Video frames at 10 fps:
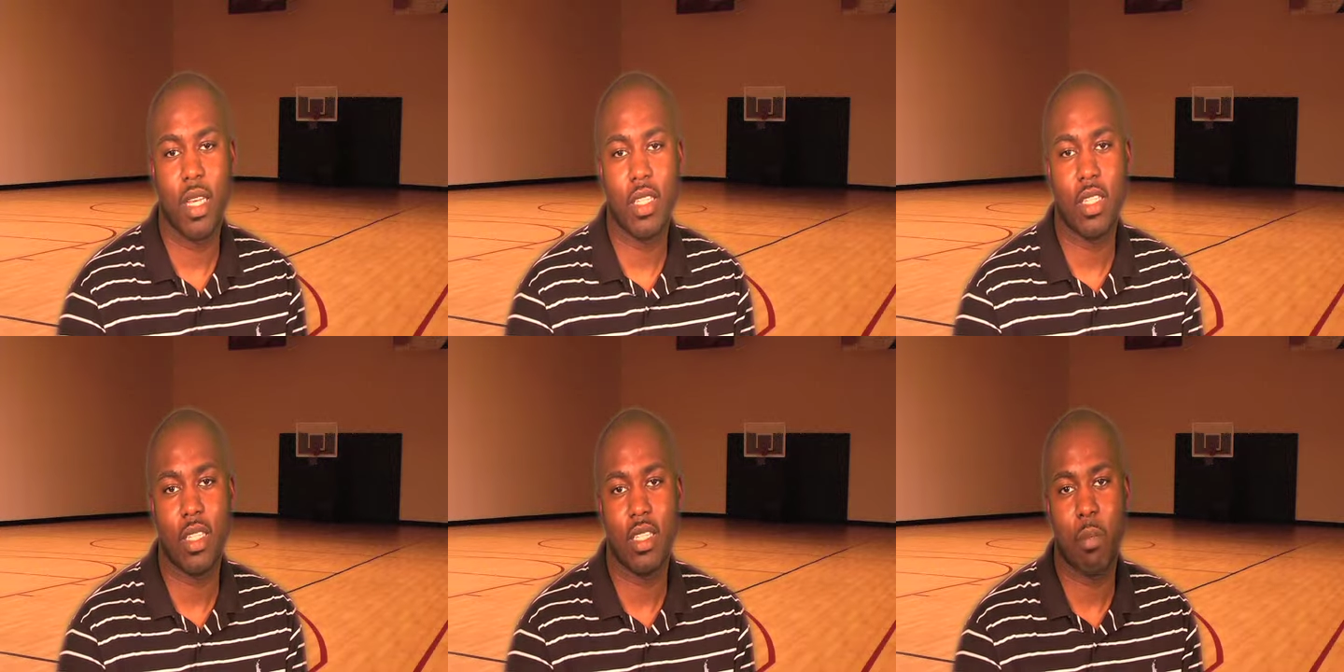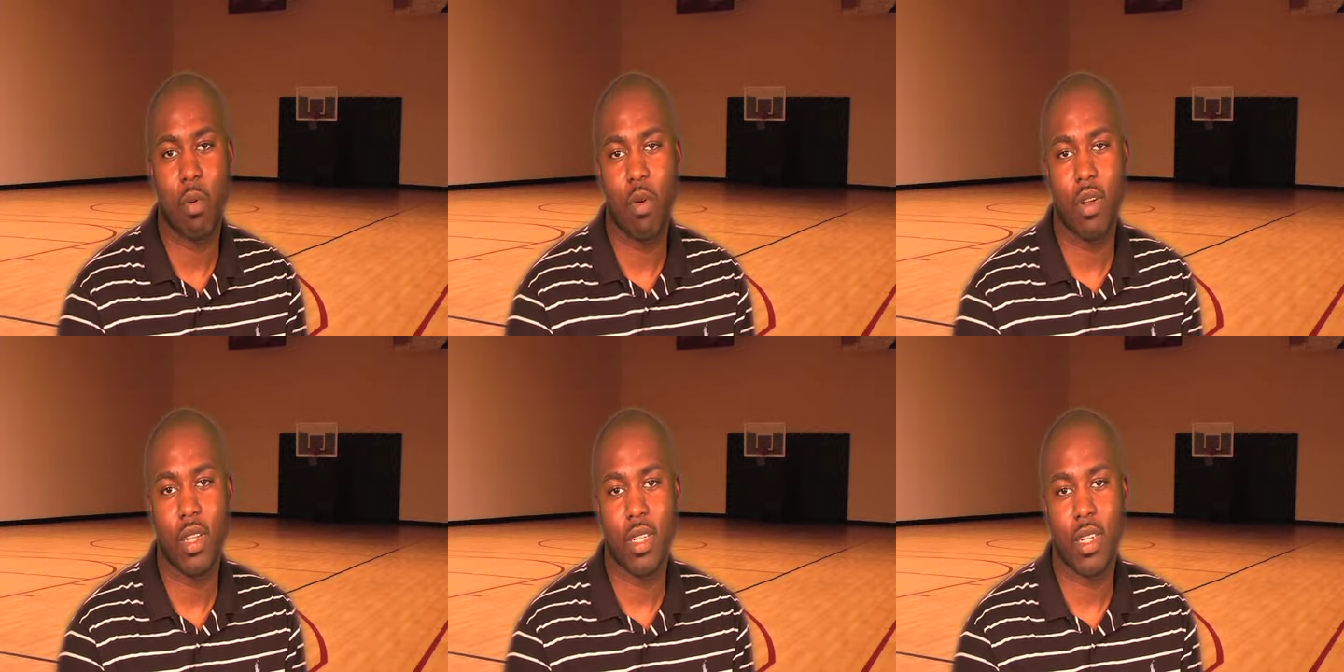is
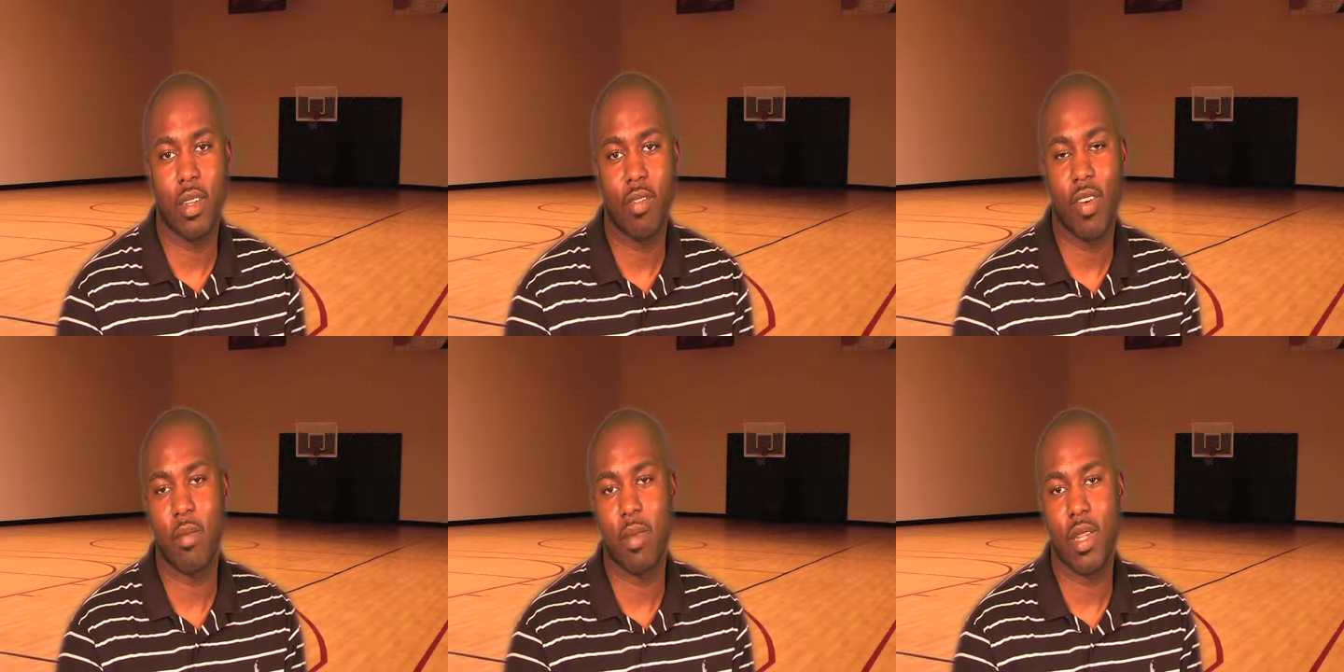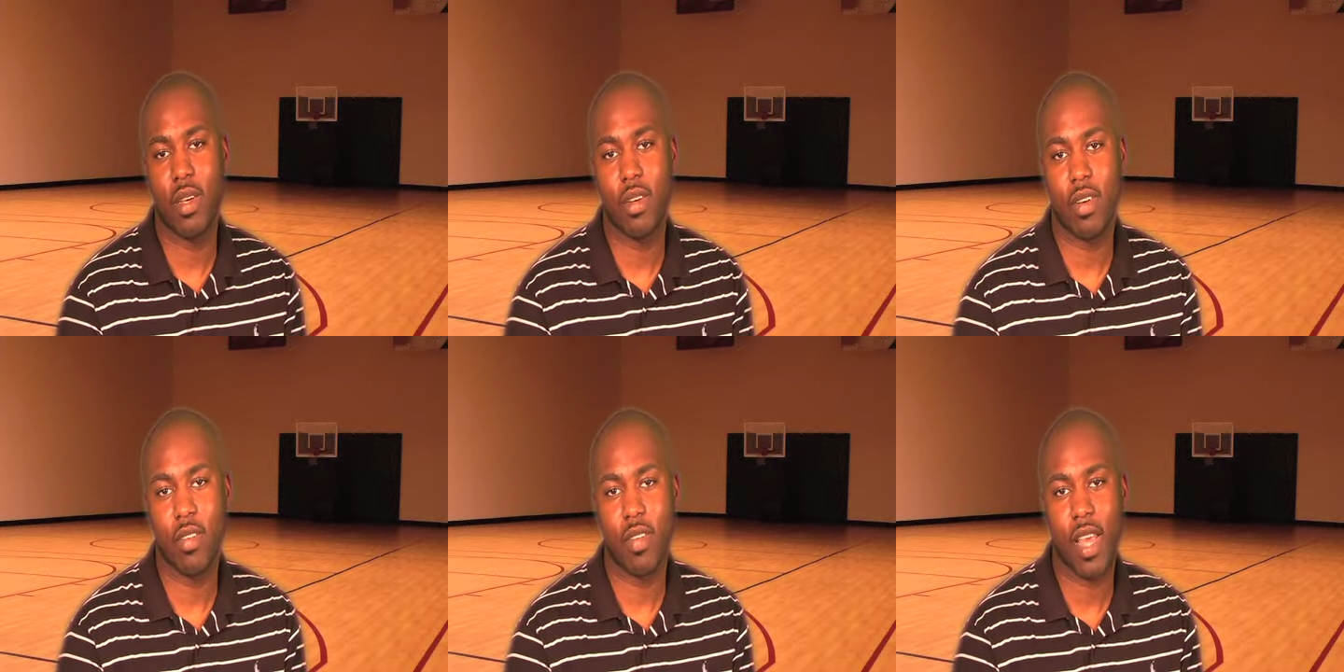important to the development
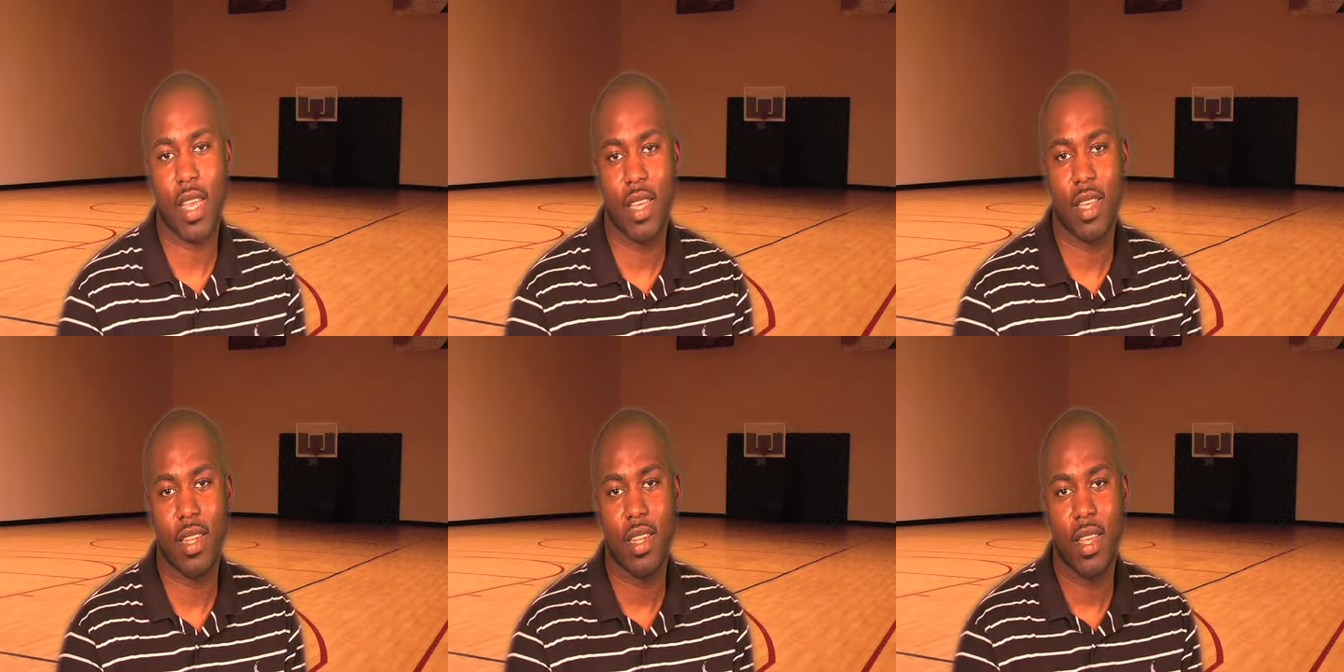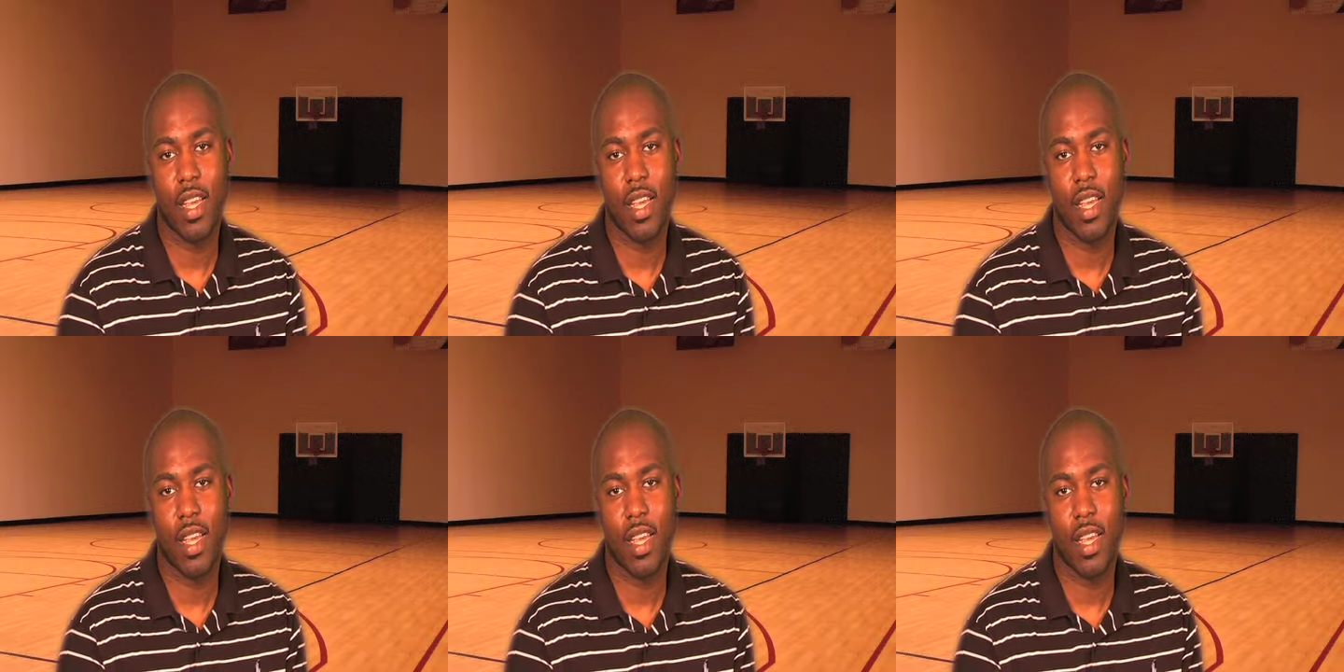of that kid.